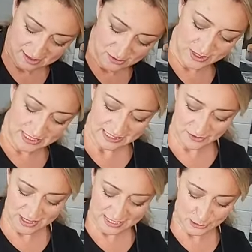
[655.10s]
or in their
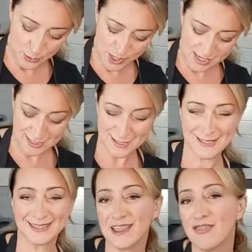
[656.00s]
recipes,
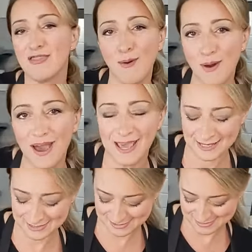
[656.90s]
no
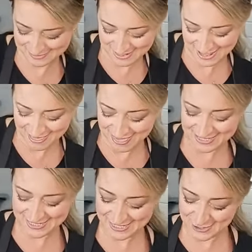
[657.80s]
eggs. And
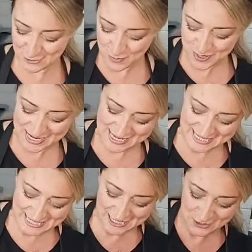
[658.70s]
this is super
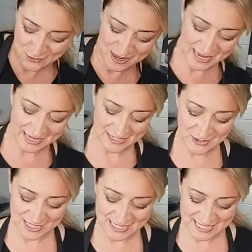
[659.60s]
easy to make. As
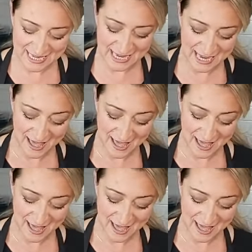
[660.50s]
you can see,